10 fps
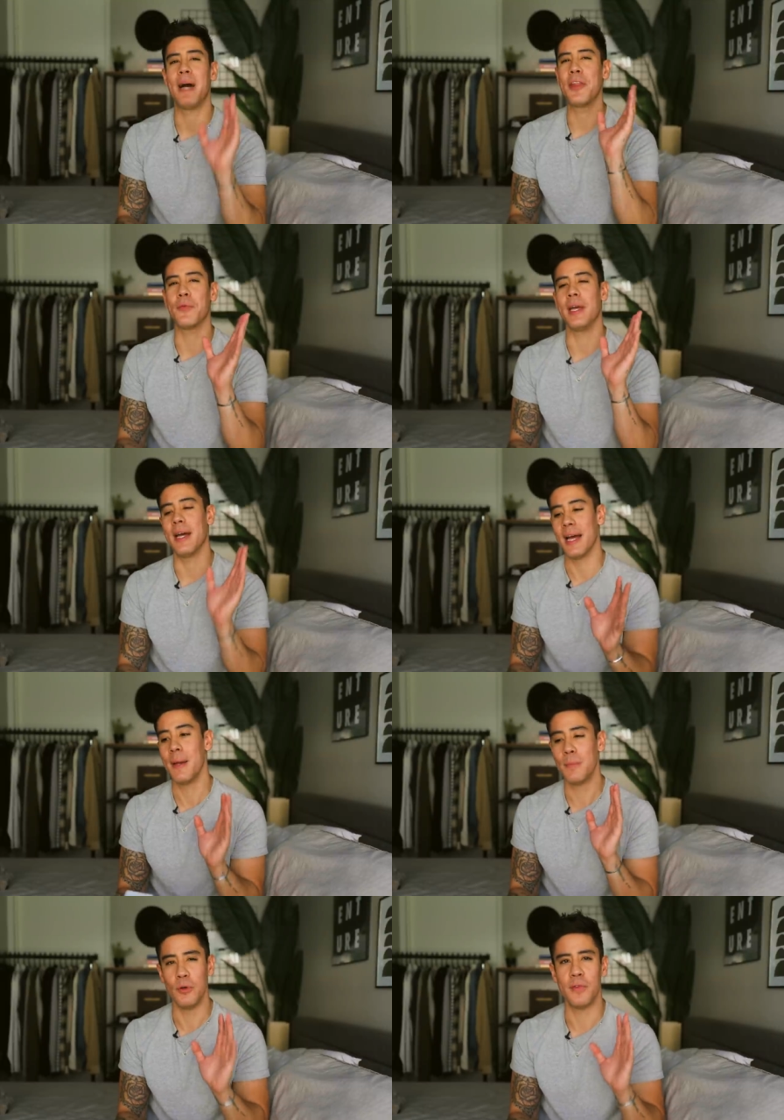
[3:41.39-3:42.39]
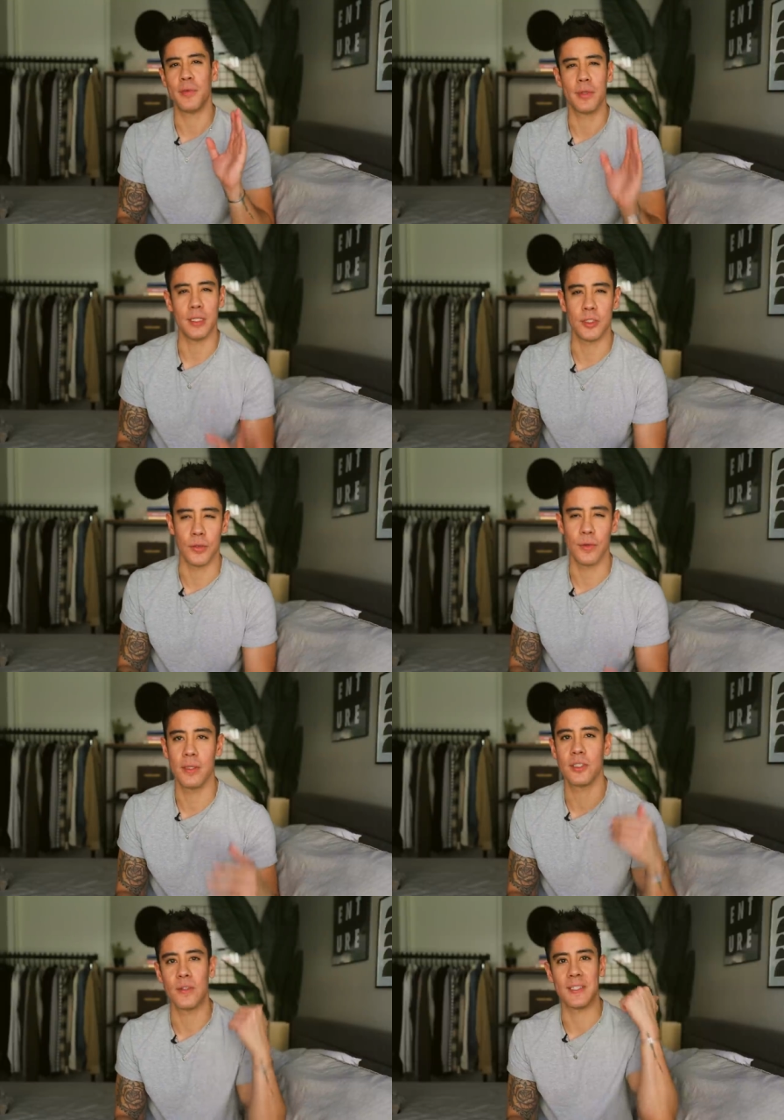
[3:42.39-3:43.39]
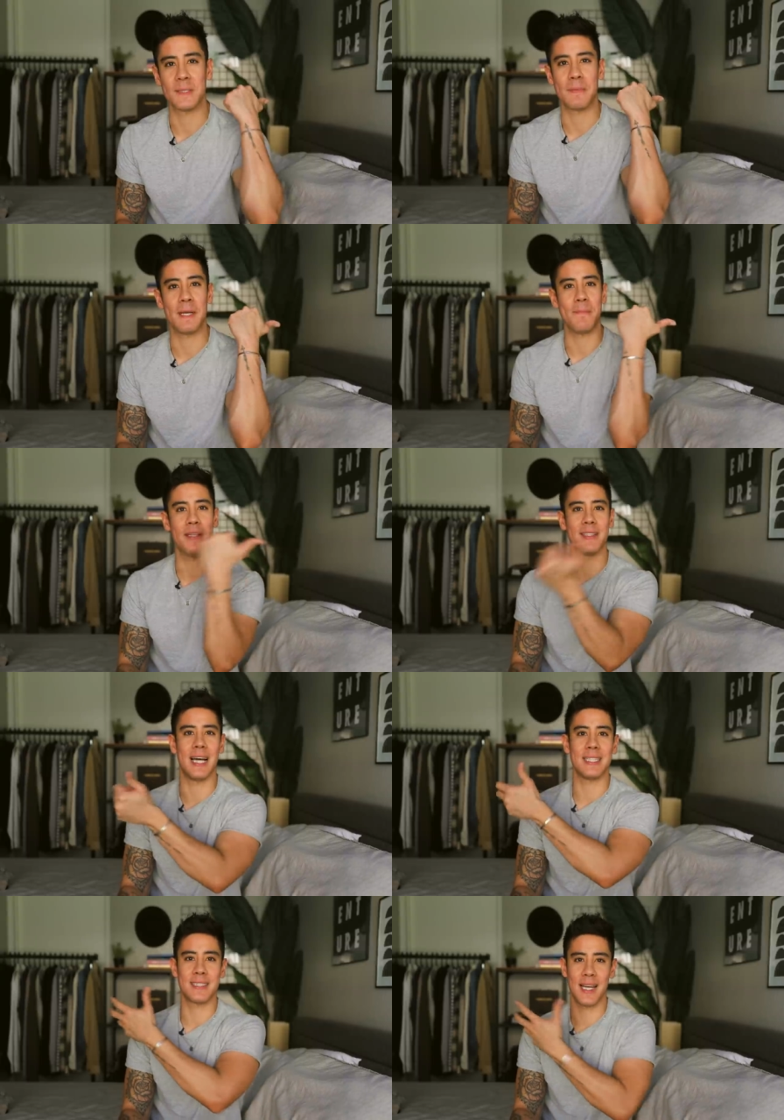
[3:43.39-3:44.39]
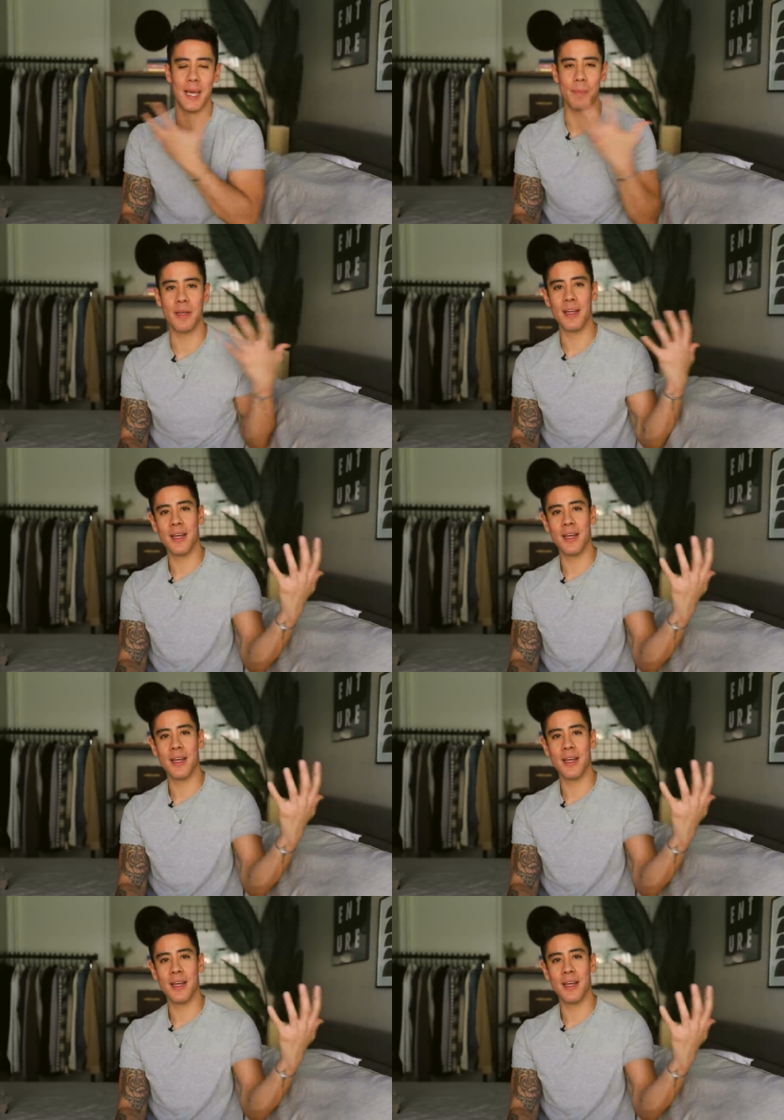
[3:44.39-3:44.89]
by the way, I am moving really soon, so this might be the last time